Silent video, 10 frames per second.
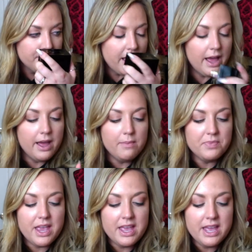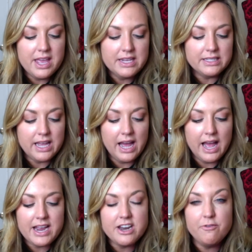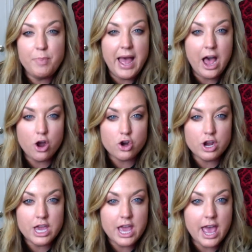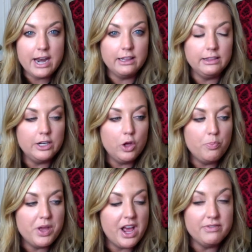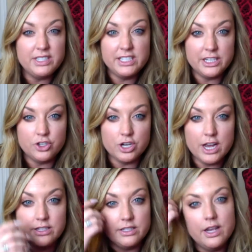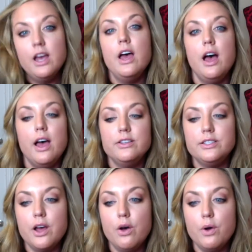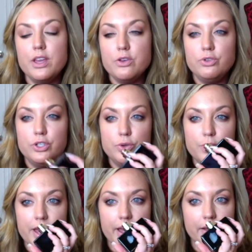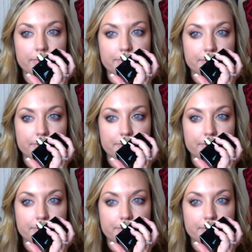It is kind of powdery and a little bit of citrus. So you do get